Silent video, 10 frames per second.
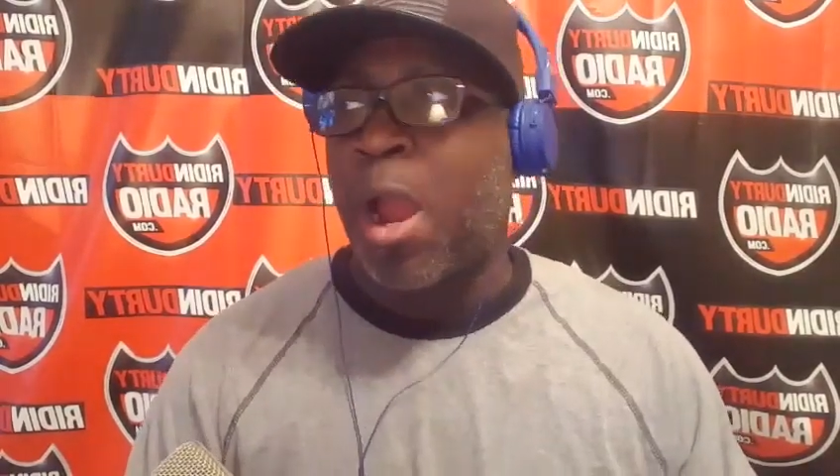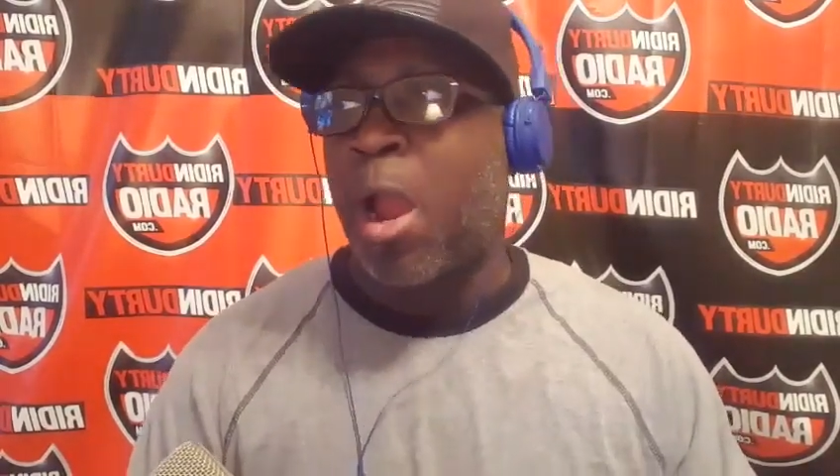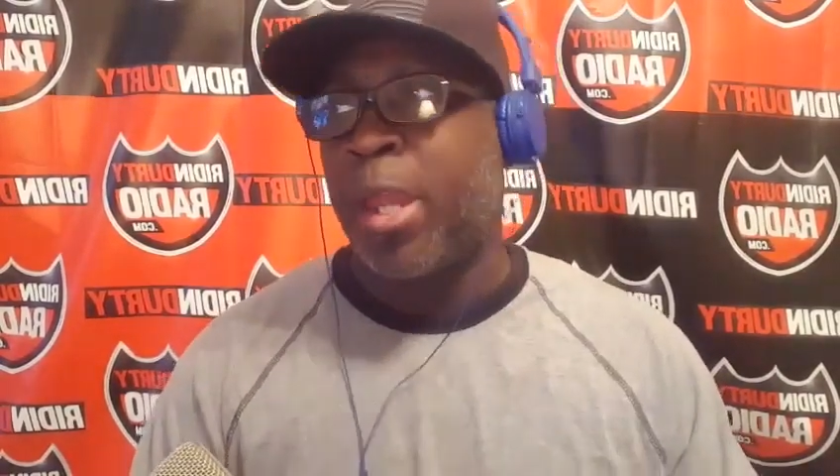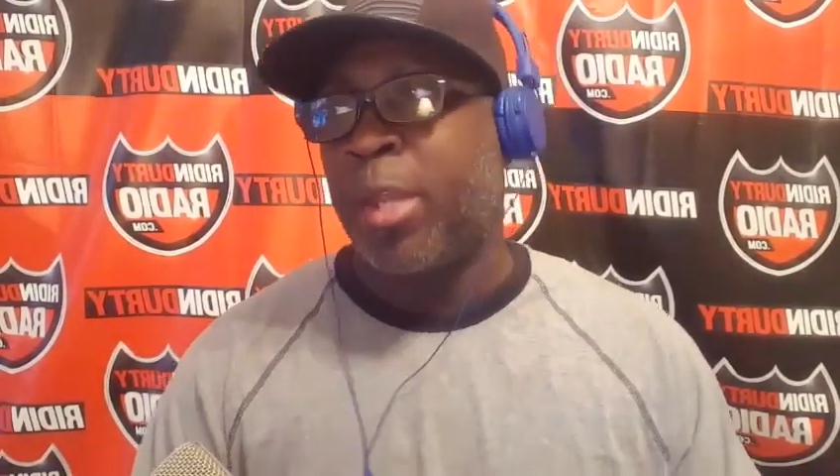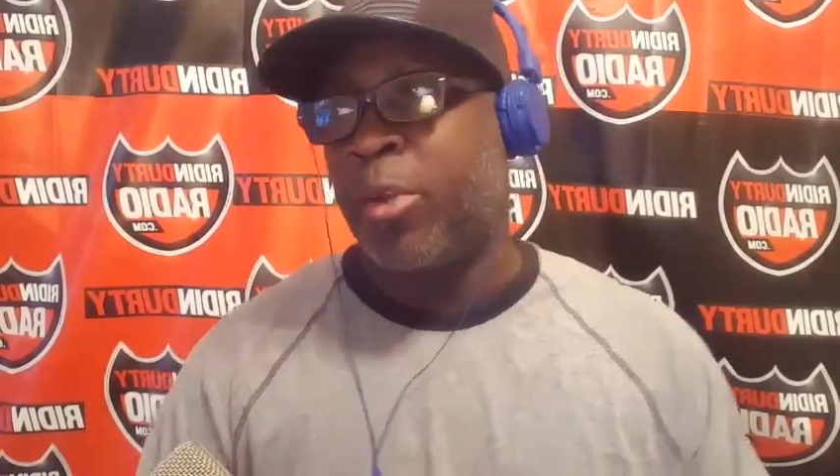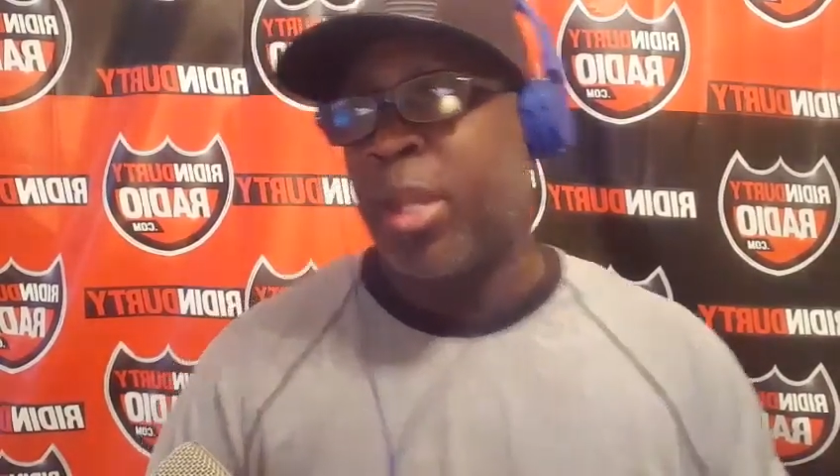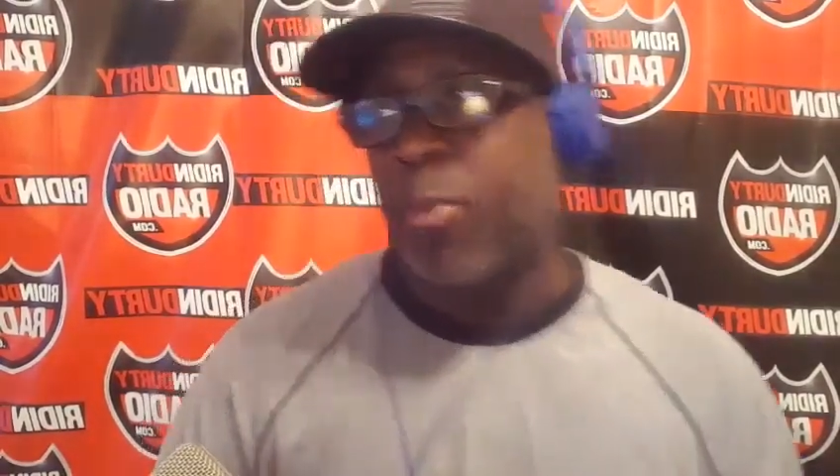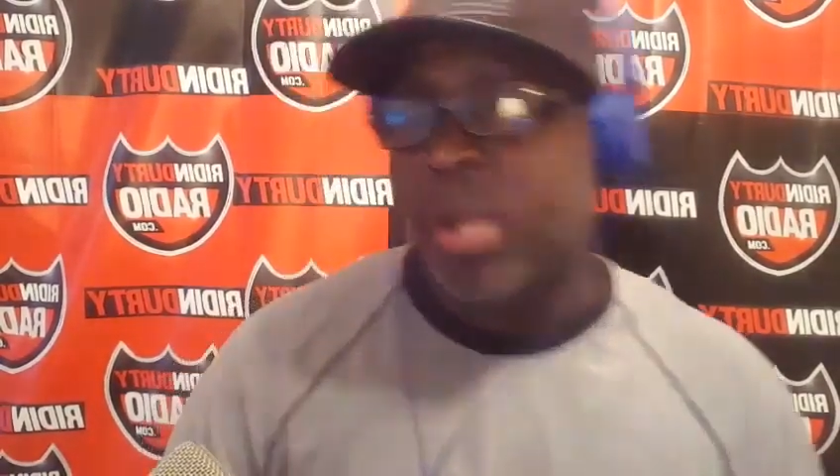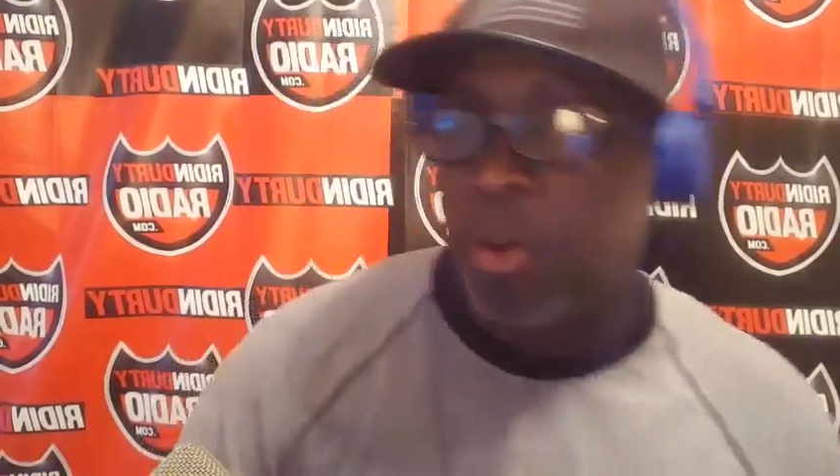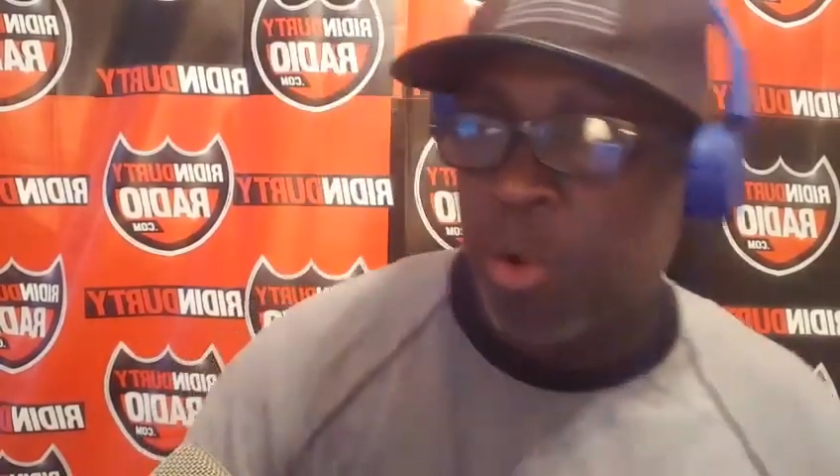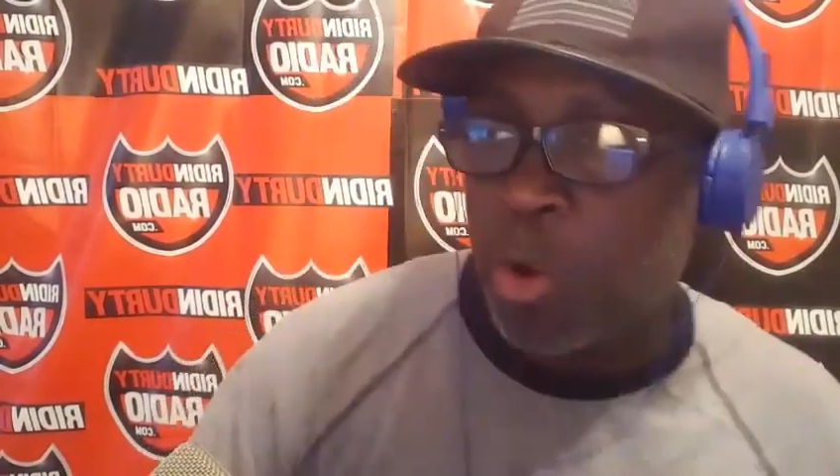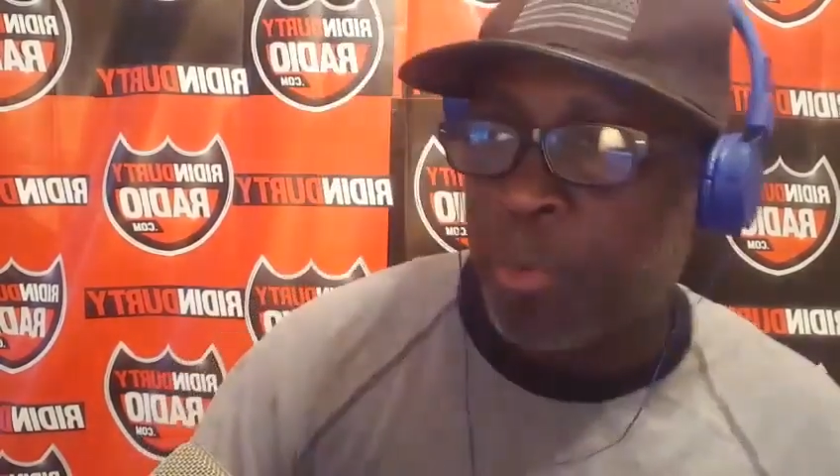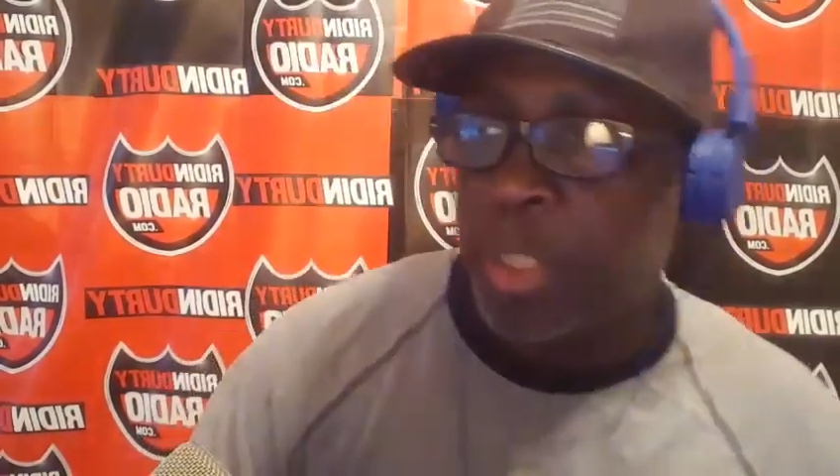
our internet radio home.